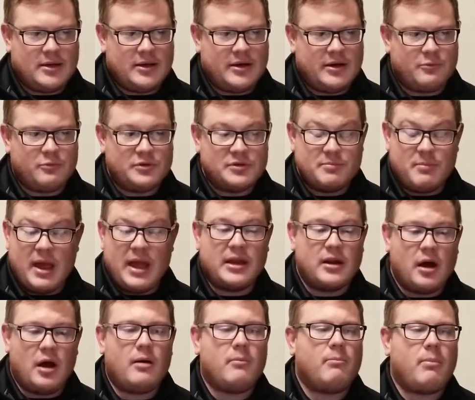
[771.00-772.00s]
was
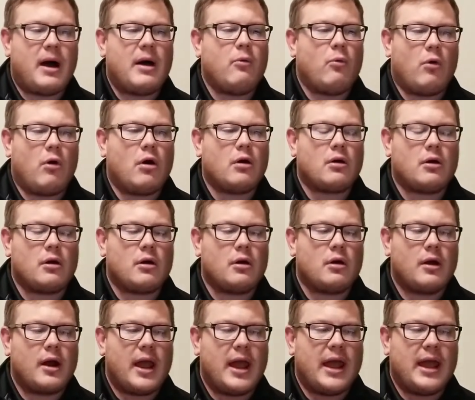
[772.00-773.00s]
made up by
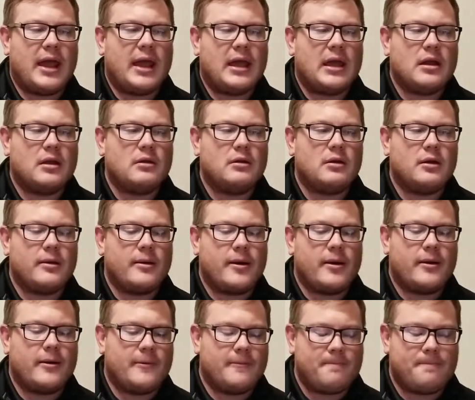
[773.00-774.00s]
Walker and
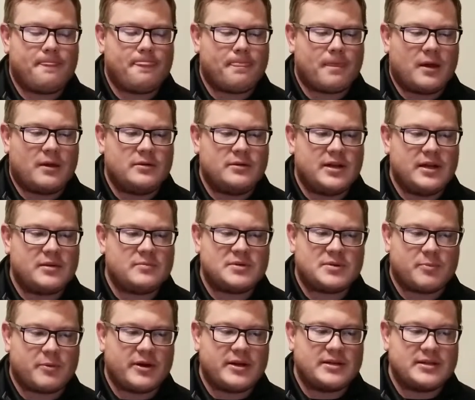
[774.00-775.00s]
Denham
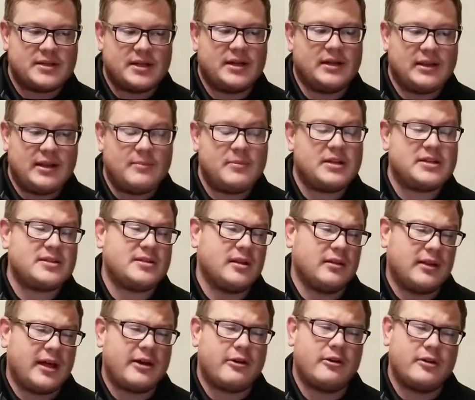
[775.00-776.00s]
Springs city limits.
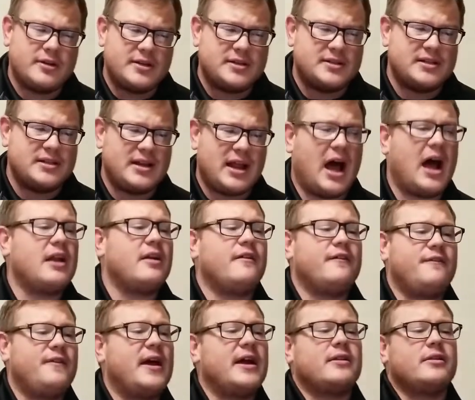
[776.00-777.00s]
The letter does not
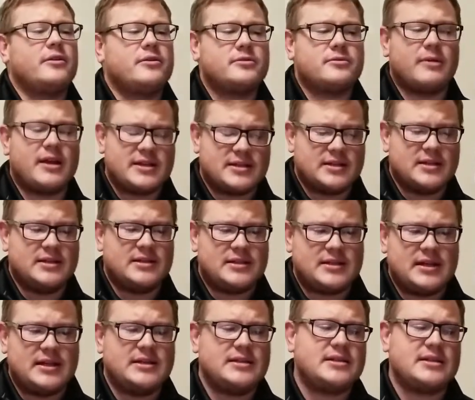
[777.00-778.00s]
affect those
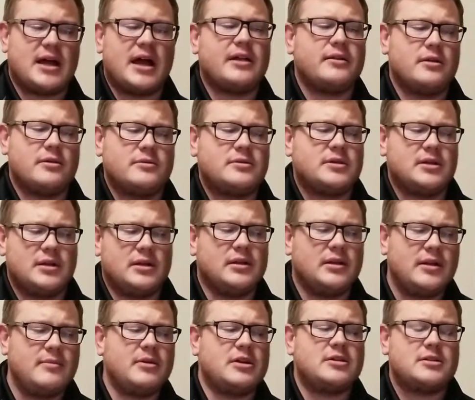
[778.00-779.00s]
residents inside those city
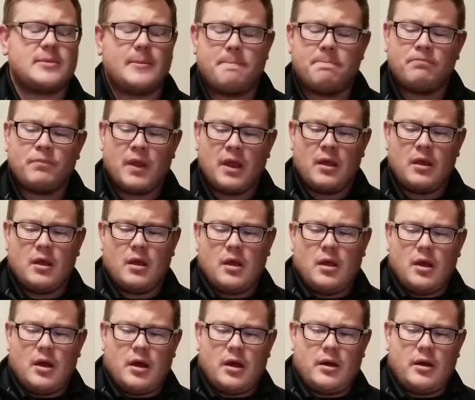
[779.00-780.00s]
limits.
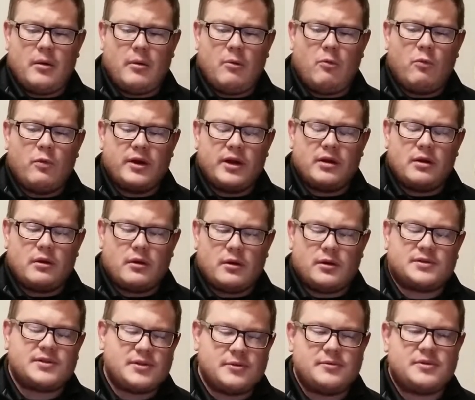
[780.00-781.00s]
What it
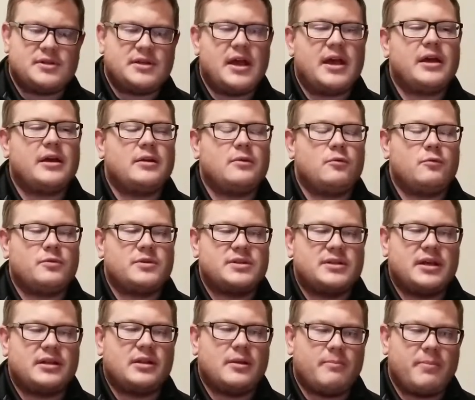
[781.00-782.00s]
also said
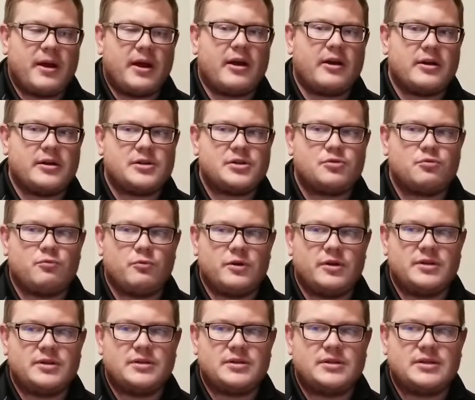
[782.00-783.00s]
was that the parish
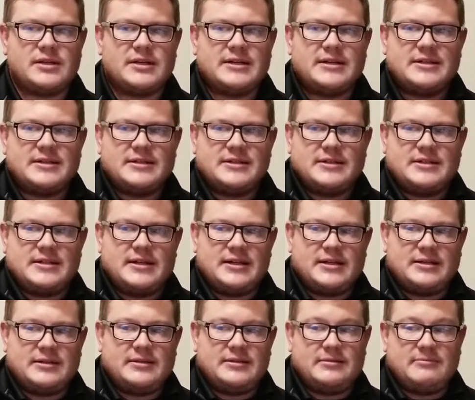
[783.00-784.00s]
was
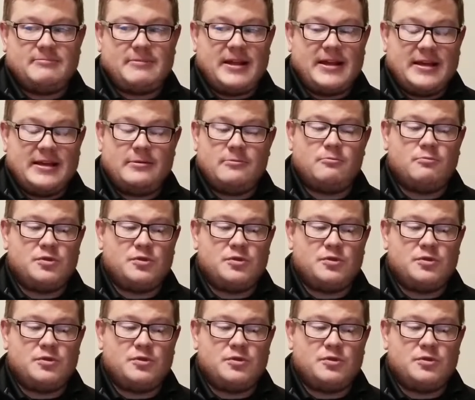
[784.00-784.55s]
in